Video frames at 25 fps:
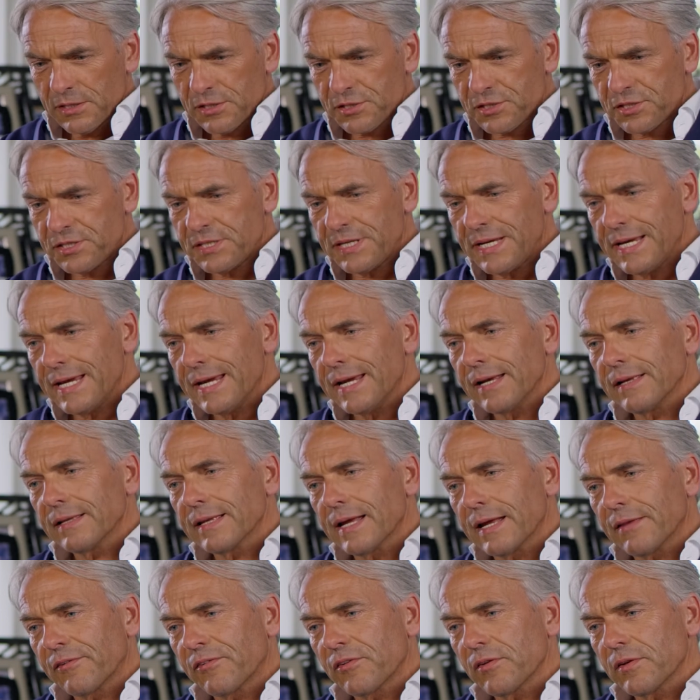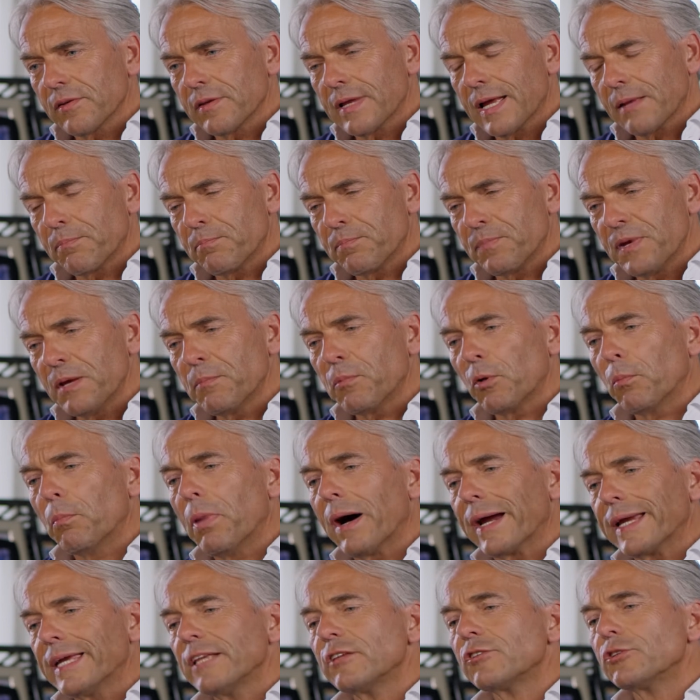seeing that people
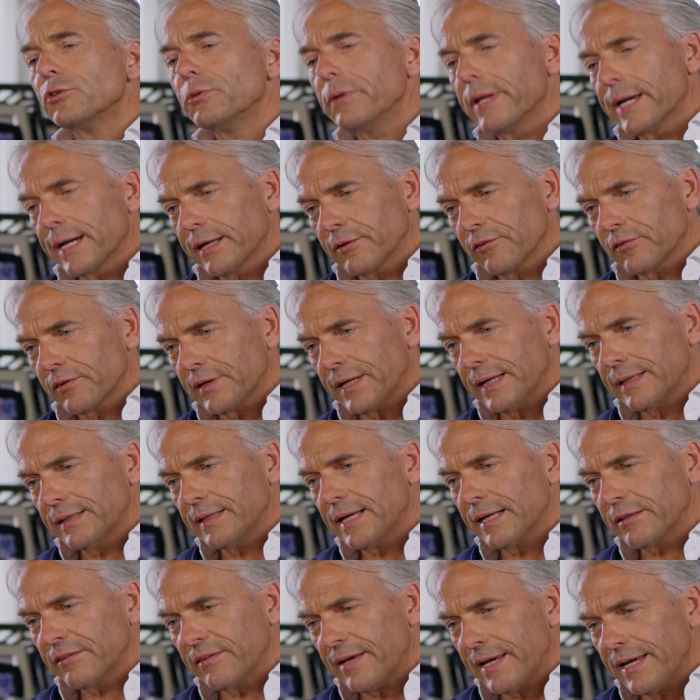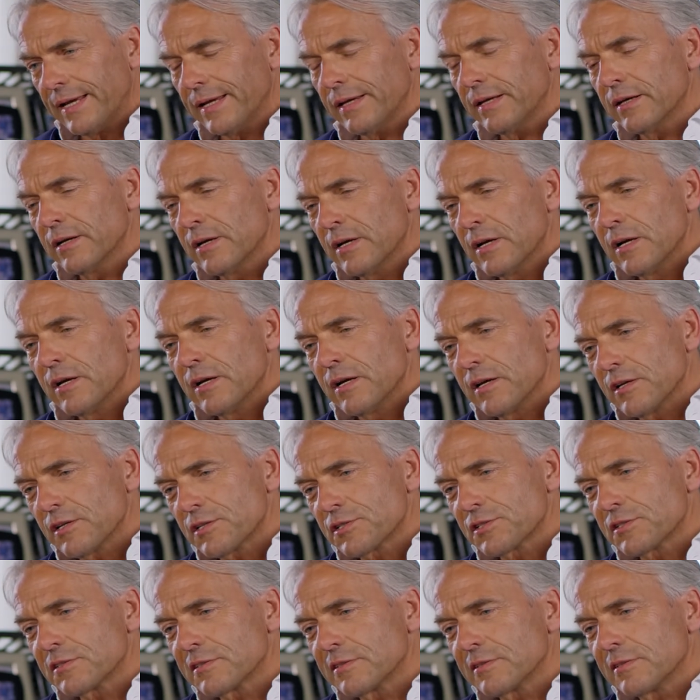buy into that and that they
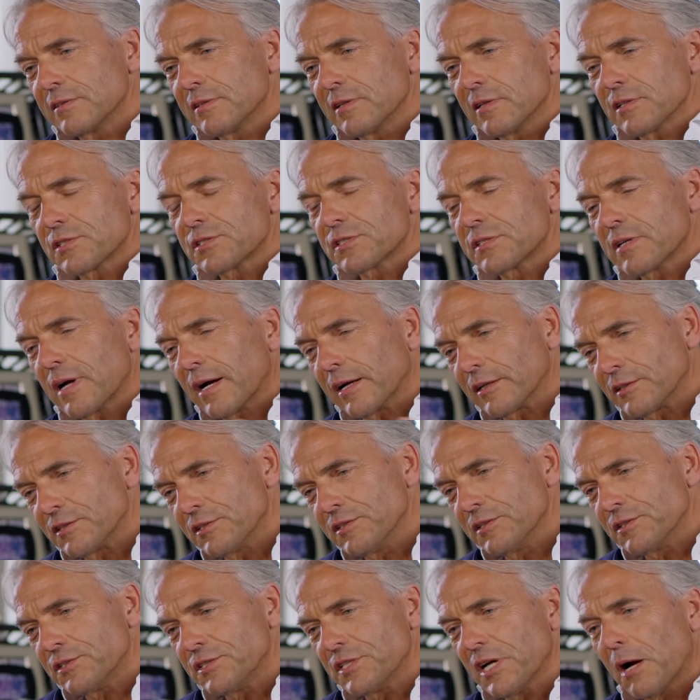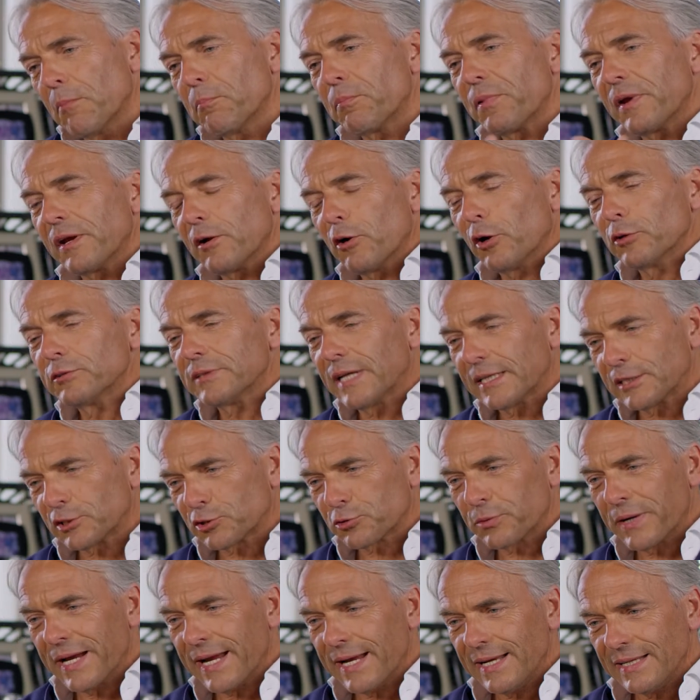start jumping on that
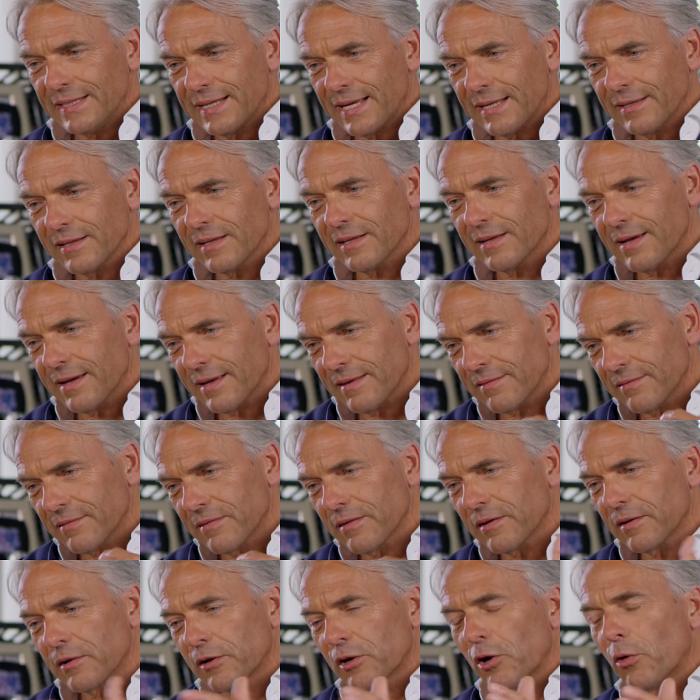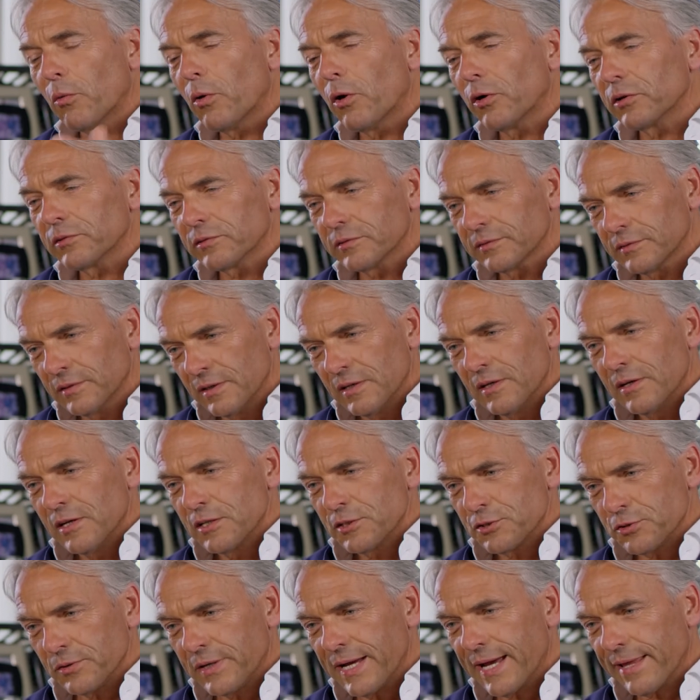train and go on
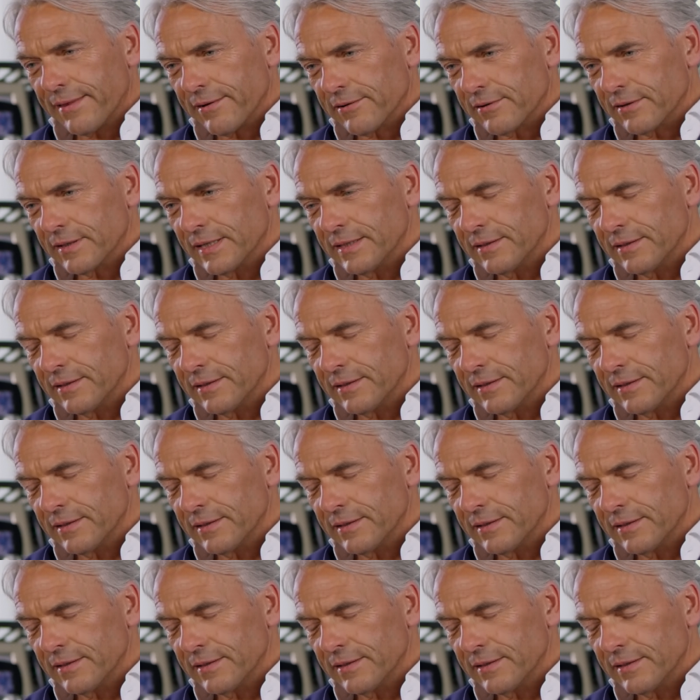together.